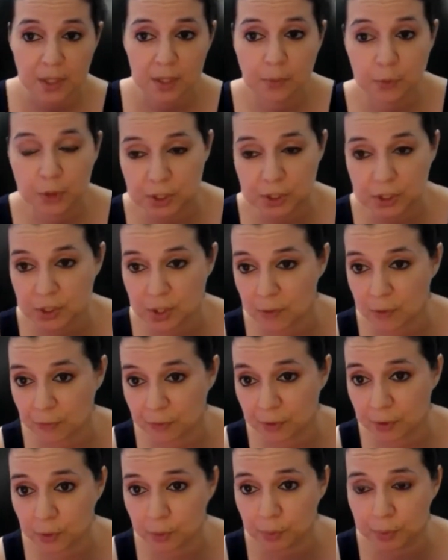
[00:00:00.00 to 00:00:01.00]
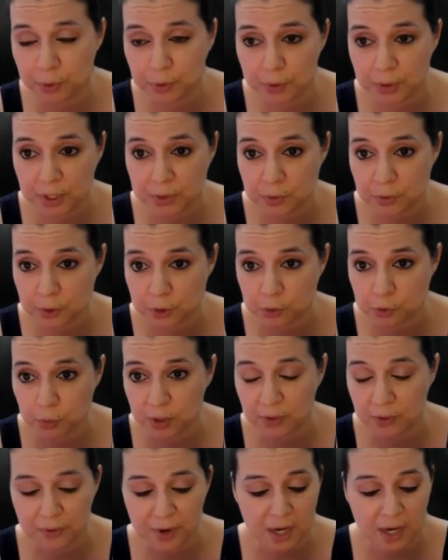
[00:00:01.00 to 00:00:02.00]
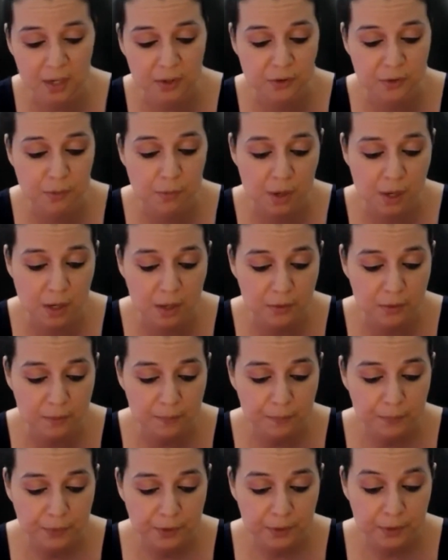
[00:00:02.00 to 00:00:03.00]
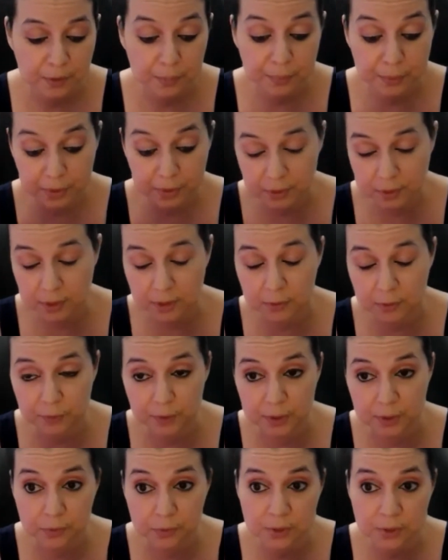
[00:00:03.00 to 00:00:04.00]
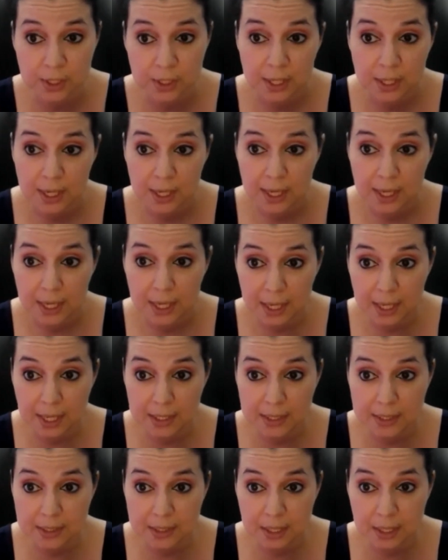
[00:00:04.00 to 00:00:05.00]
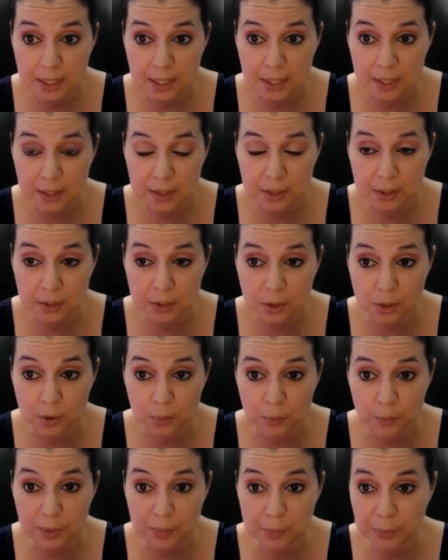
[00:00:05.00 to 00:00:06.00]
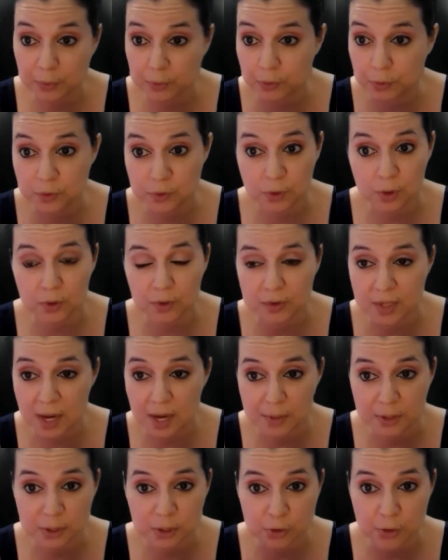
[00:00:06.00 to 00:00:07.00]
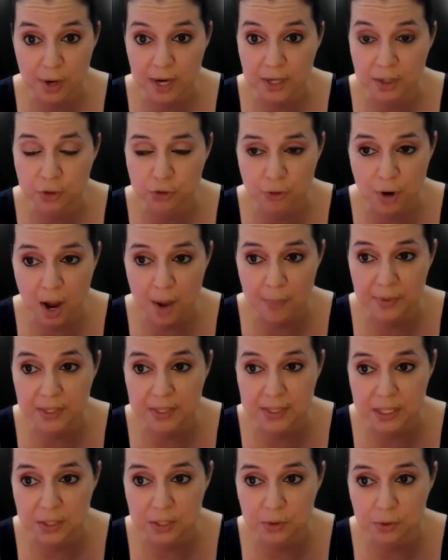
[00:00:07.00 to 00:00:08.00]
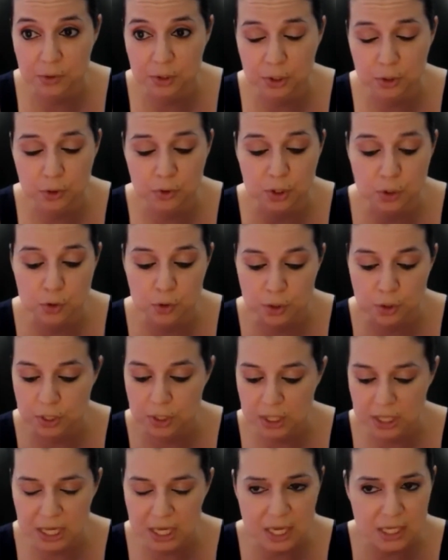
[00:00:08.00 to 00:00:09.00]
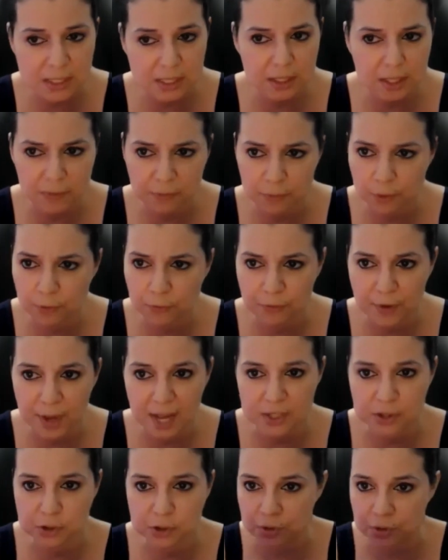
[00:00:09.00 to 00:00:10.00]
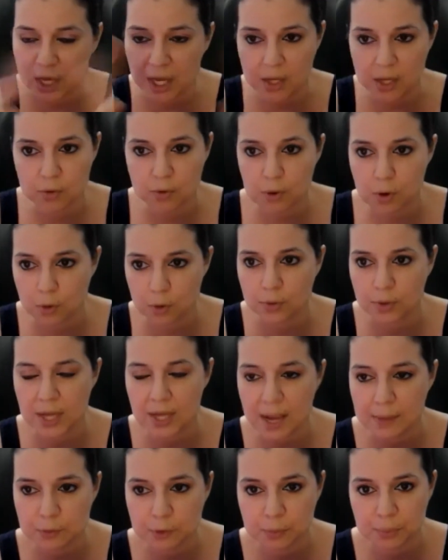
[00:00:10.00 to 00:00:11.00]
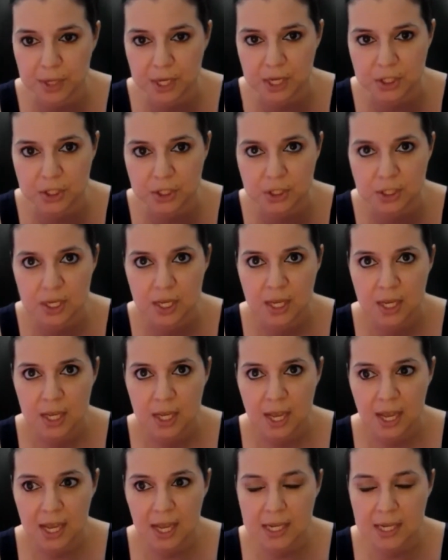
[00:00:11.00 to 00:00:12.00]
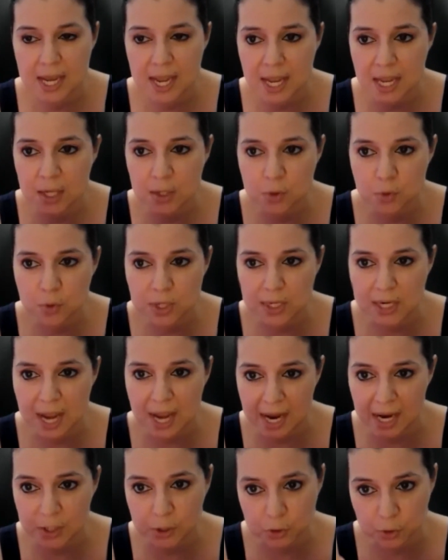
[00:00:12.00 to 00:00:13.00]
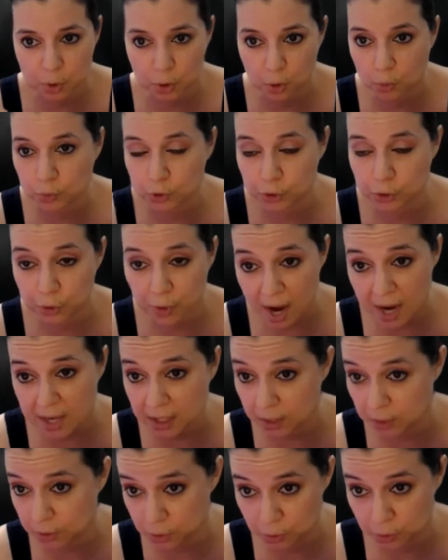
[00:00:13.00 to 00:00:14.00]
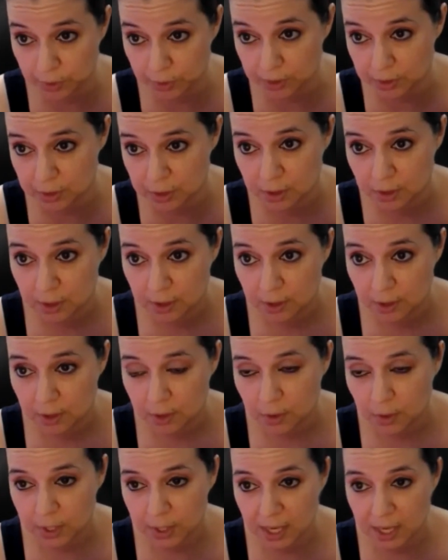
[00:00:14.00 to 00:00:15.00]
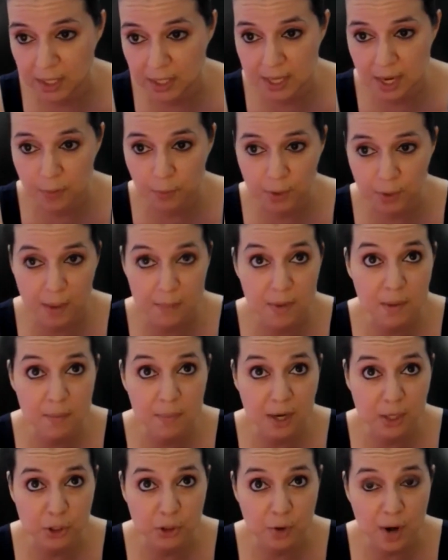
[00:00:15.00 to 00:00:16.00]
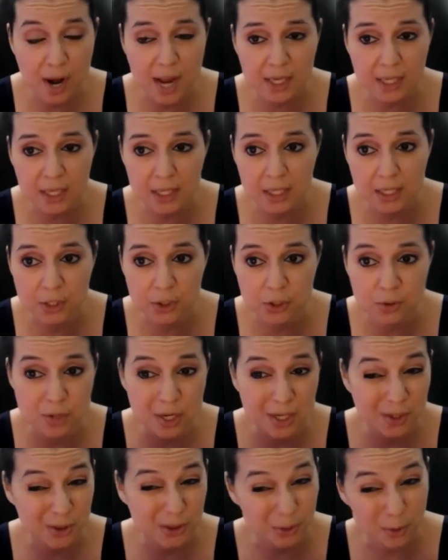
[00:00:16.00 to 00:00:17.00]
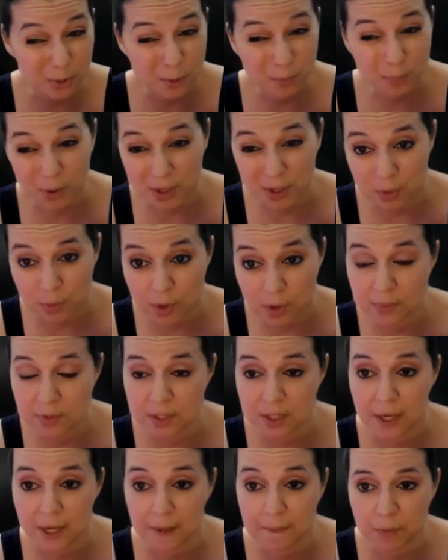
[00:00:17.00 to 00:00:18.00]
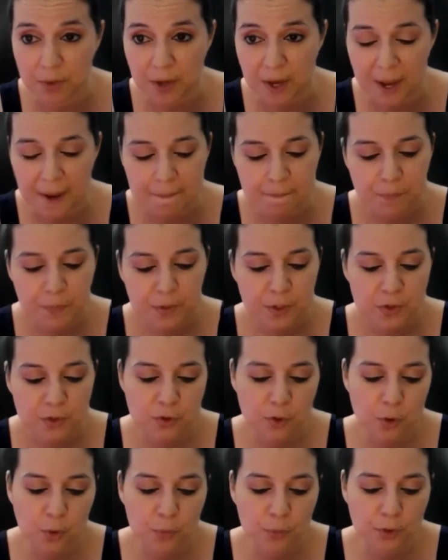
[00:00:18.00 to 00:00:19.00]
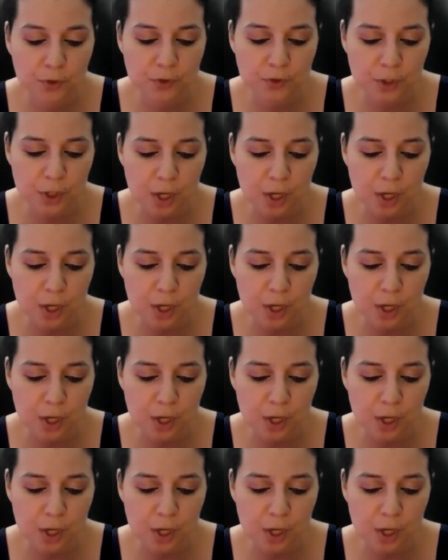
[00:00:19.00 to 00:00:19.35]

which is our funnel builder. That's only twenty-five dollars a month compared to ClickFunnels. And, uh, you know, people use it all the time. It's drag and drop and it's easier to use. And you can easily, real fast, create your own capture pages, and then you can add your own tracking to it. Okay. Now, what I mean by tracking is you need a third-party website. Okay. So there's a